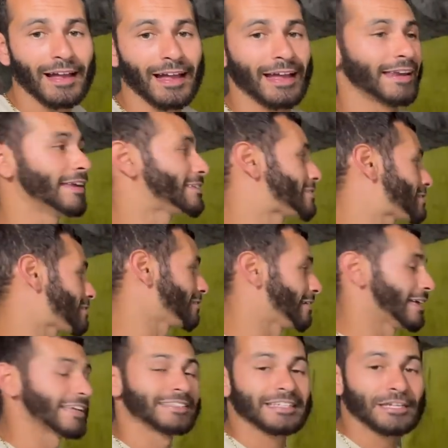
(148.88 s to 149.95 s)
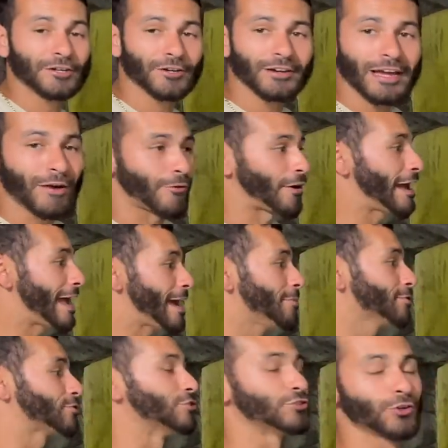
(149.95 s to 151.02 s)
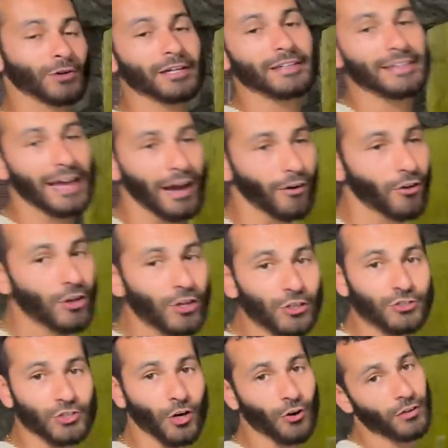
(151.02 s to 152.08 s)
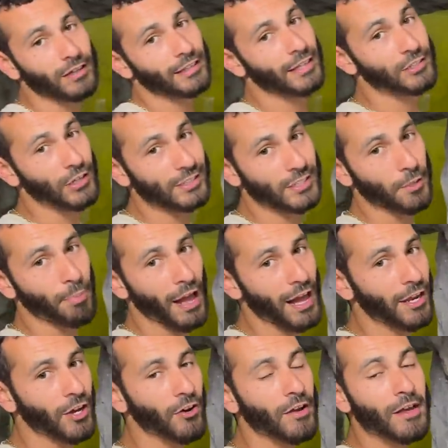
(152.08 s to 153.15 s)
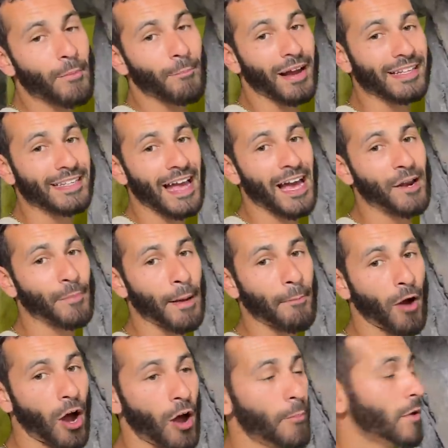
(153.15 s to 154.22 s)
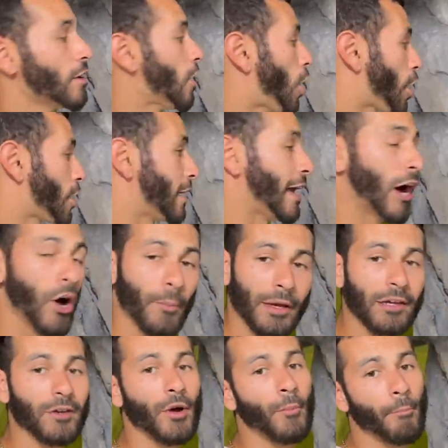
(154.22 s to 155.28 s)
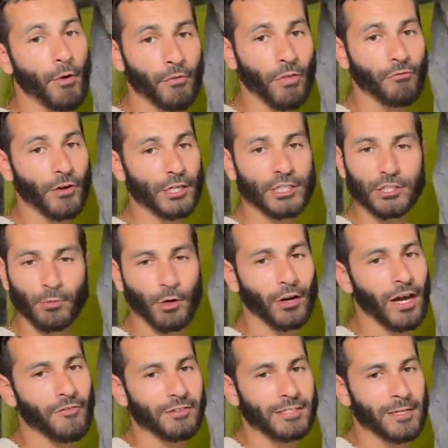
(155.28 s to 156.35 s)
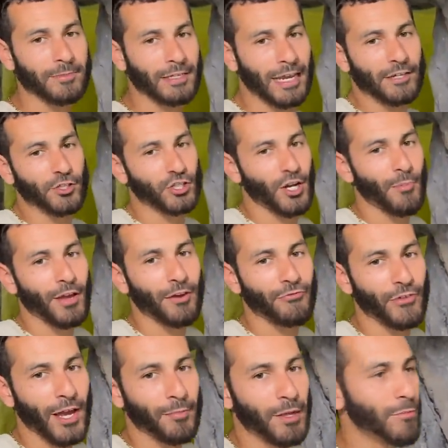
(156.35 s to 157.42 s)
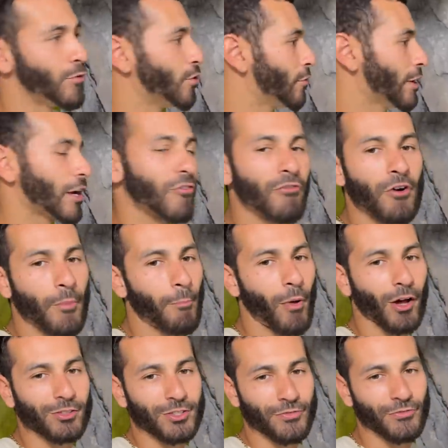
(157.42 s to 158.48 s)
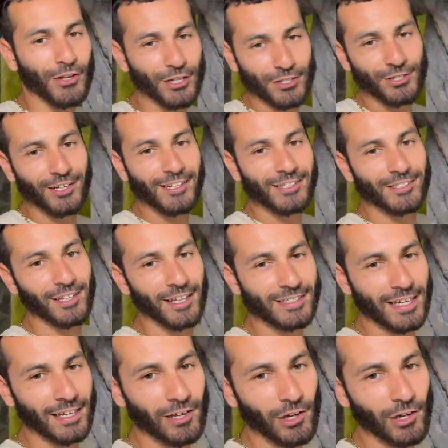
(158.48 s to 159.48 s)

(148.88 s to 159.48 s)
and it's here and we're able to do it now. So let's get to the patio. My dad and my mom are gonna help me move the fish because we don't have a team today. It's just gonna be a family moving of monster fish. So let's get